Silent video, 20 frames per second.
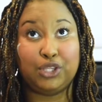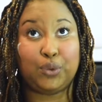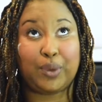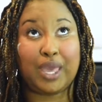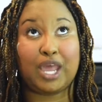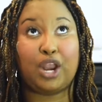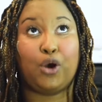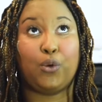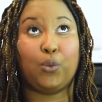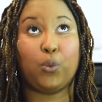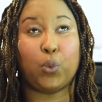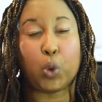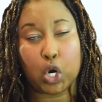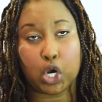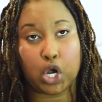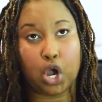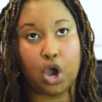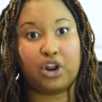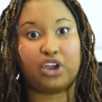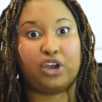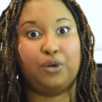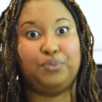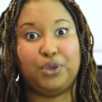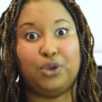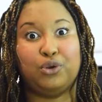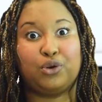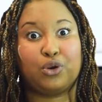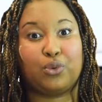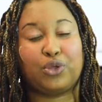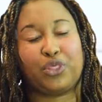You cannot work on a
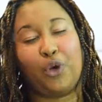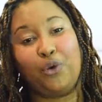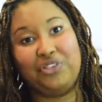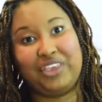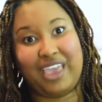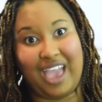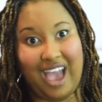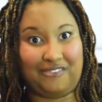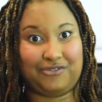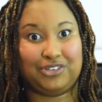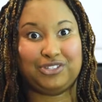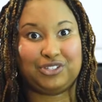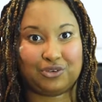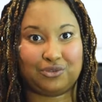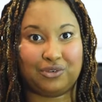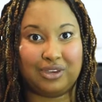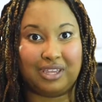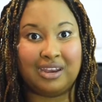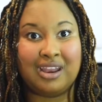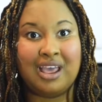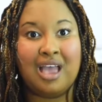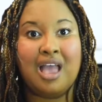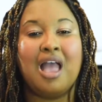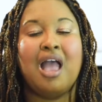computer with only half a screen.